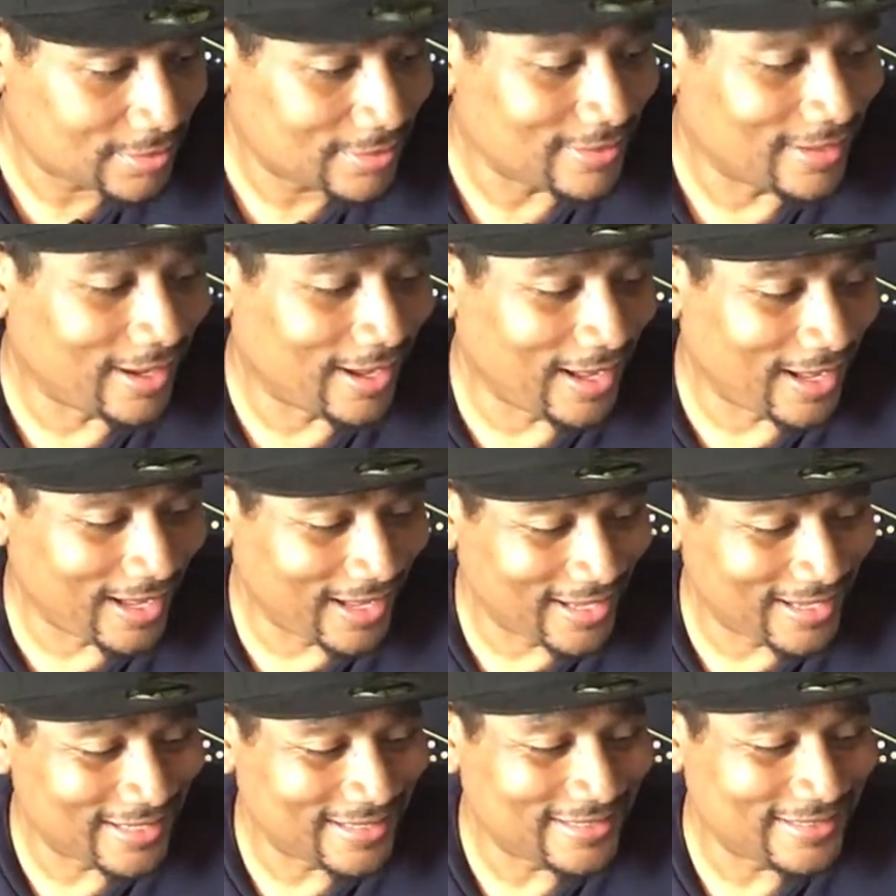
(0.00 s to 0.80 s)

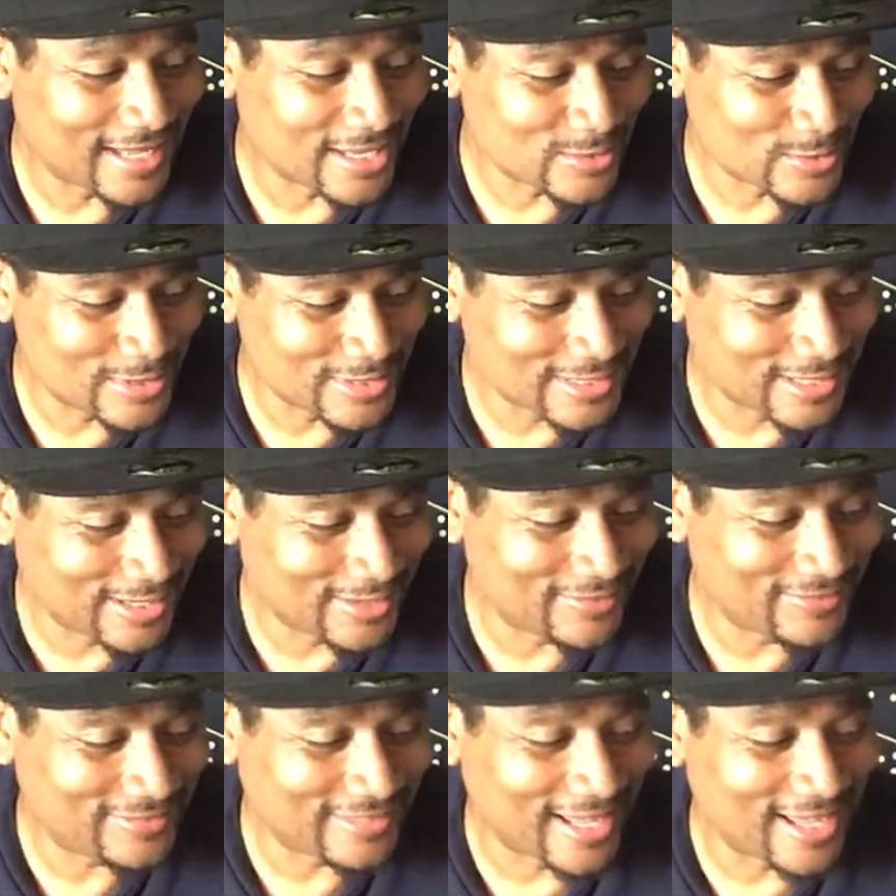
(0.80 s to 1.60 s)
Ah, that's what's
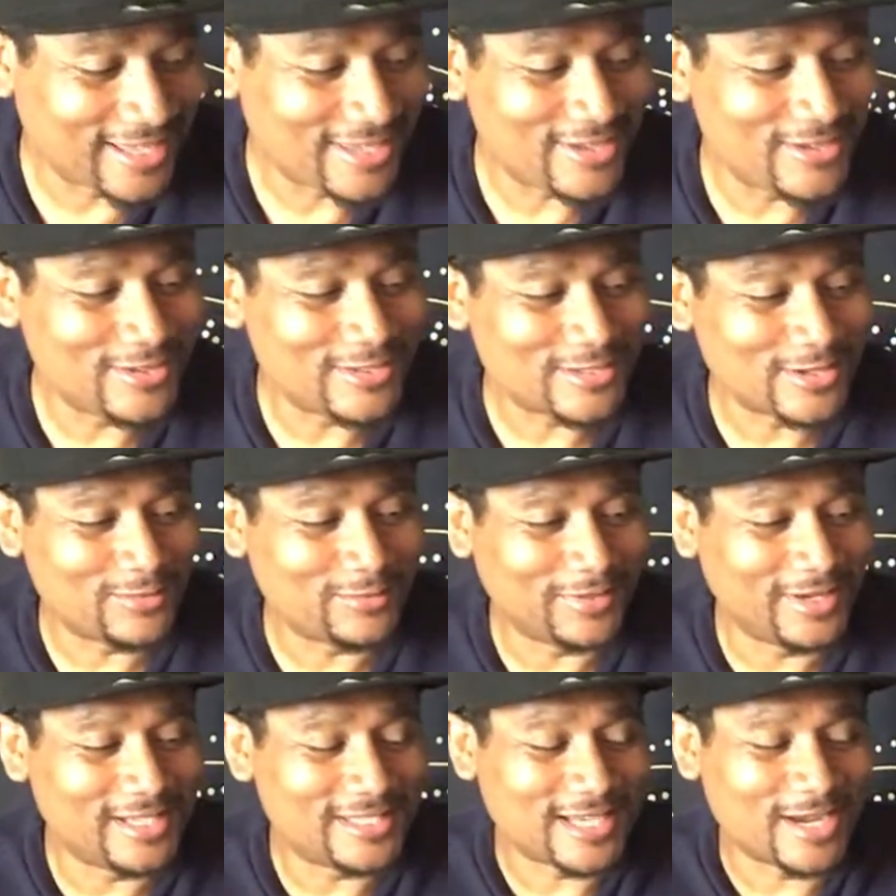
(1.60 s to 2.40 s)
up. Thank you so
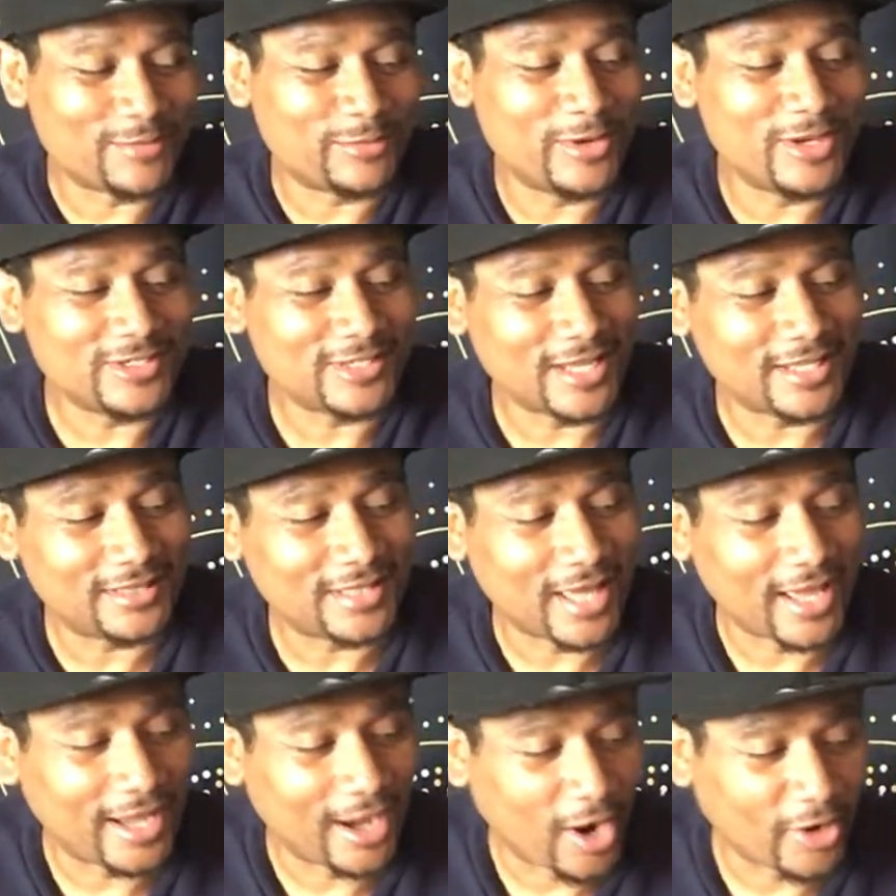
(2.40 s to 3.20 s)
much. I appreciate
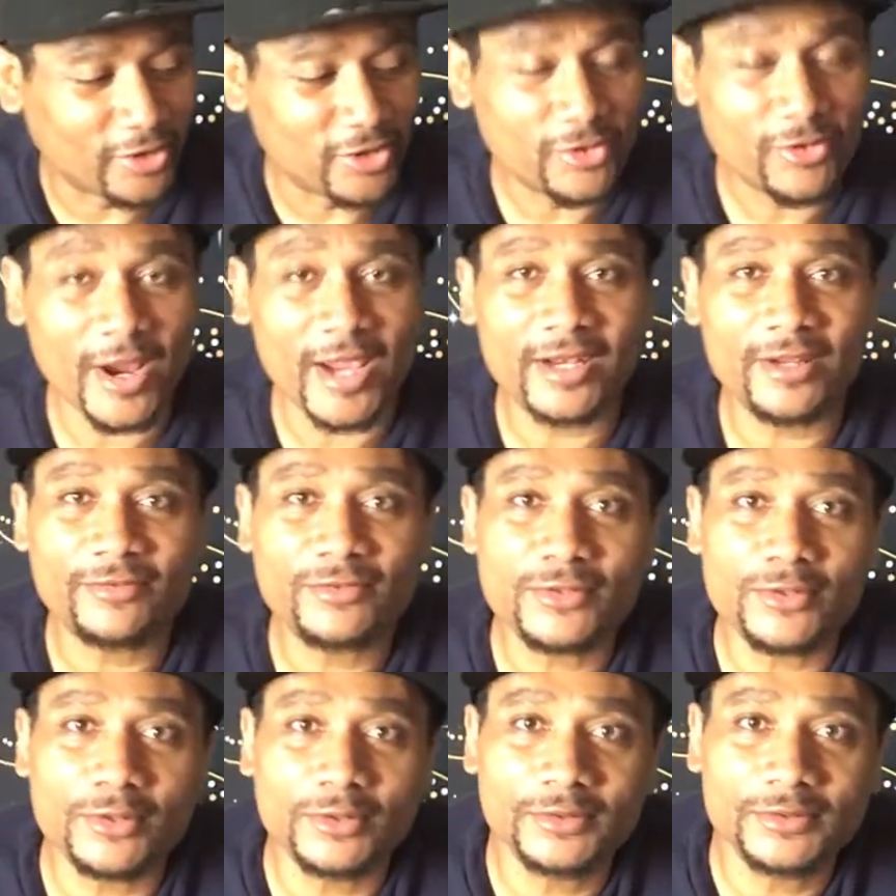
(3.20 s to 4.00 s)
that. Are you
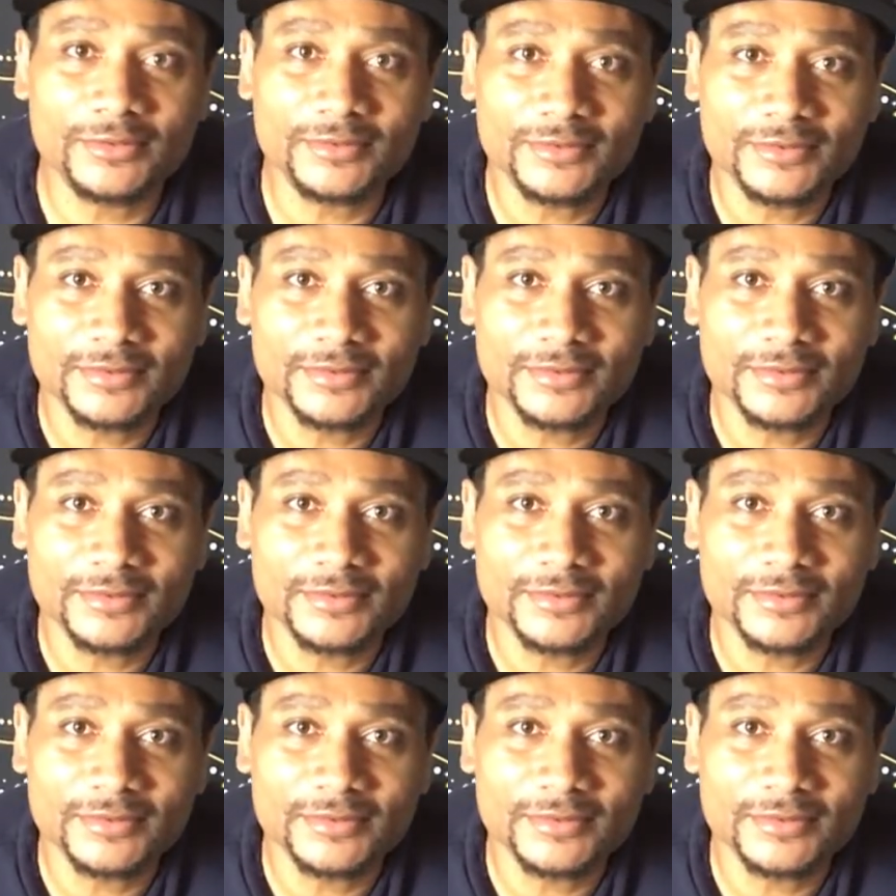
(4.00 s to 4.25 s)
creative too?